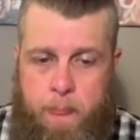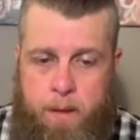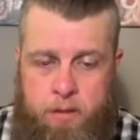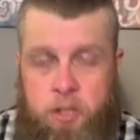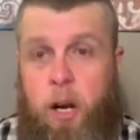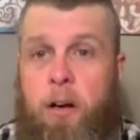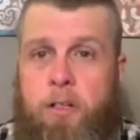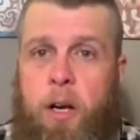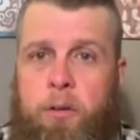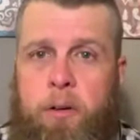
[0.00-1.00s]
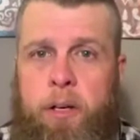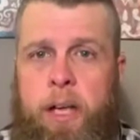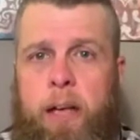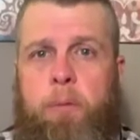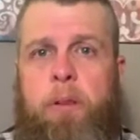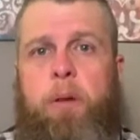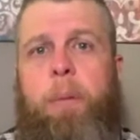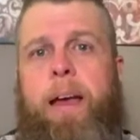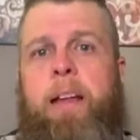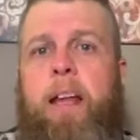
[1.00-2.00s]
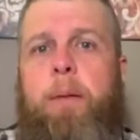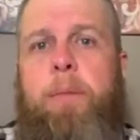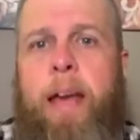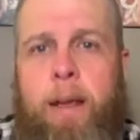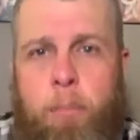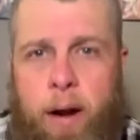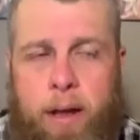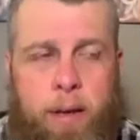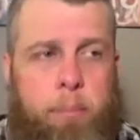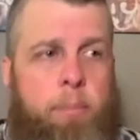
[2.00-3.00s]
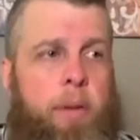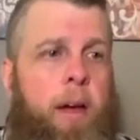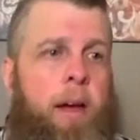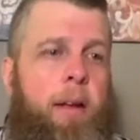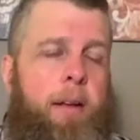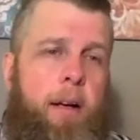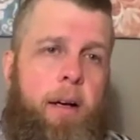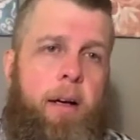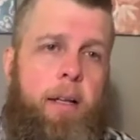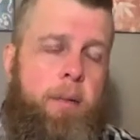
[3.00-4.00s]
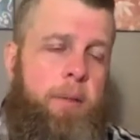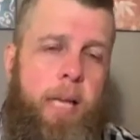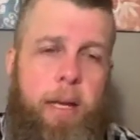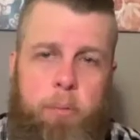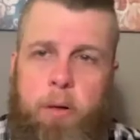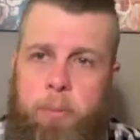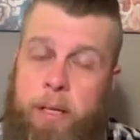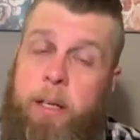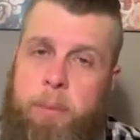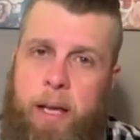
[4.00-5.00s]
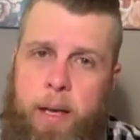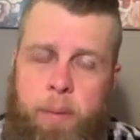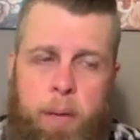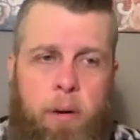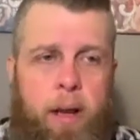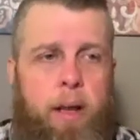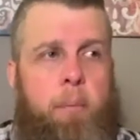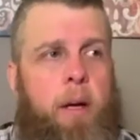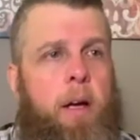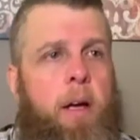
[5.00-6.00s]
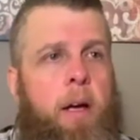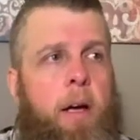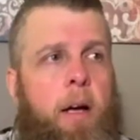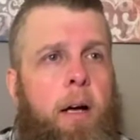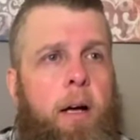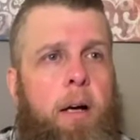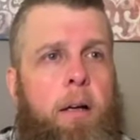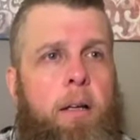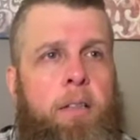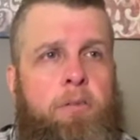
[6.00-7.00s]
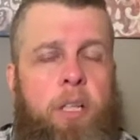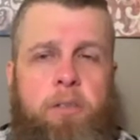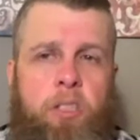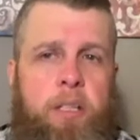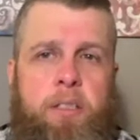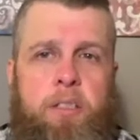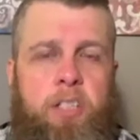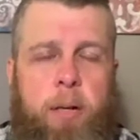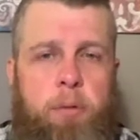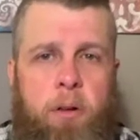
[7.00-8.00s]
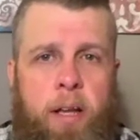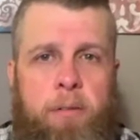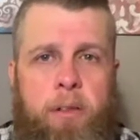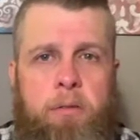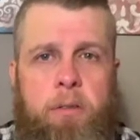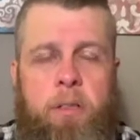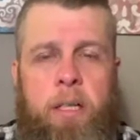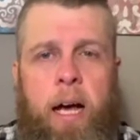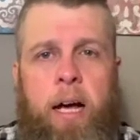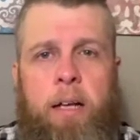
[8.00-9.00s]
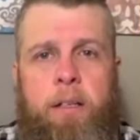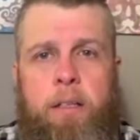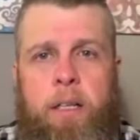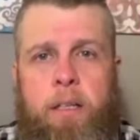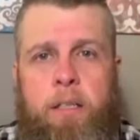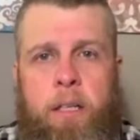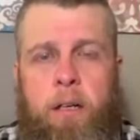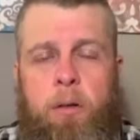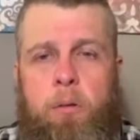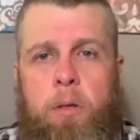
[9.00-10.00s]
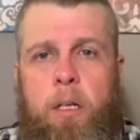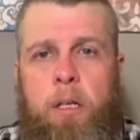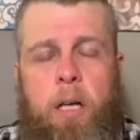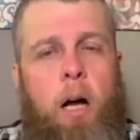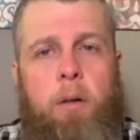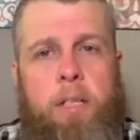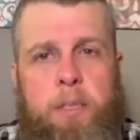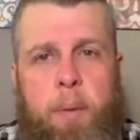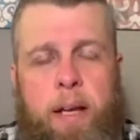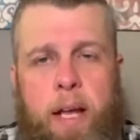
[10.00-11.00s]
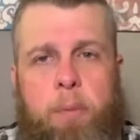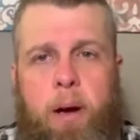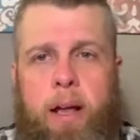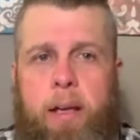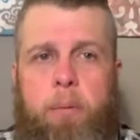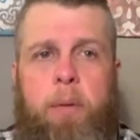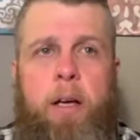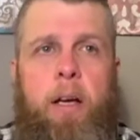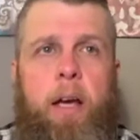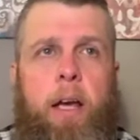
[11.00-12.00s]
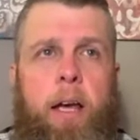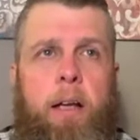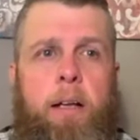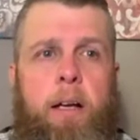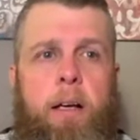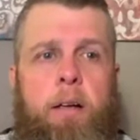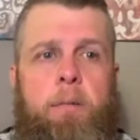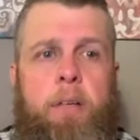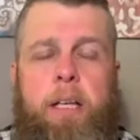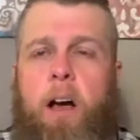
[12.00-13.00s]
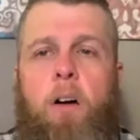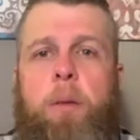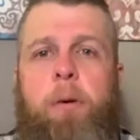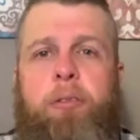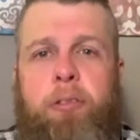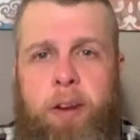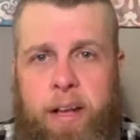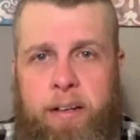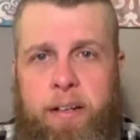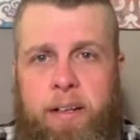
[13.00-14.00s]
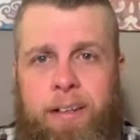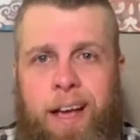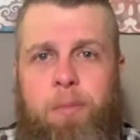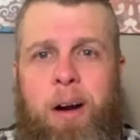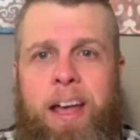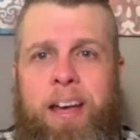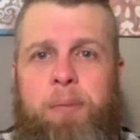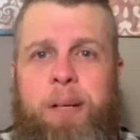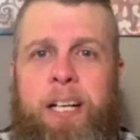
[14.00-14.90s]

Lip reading: starts over again with a man named Abraham. And he was Abram, and then he became Abraham. In Genesis chapter 11, God, you know, called this man Abraham, and he called him a friend. Abraham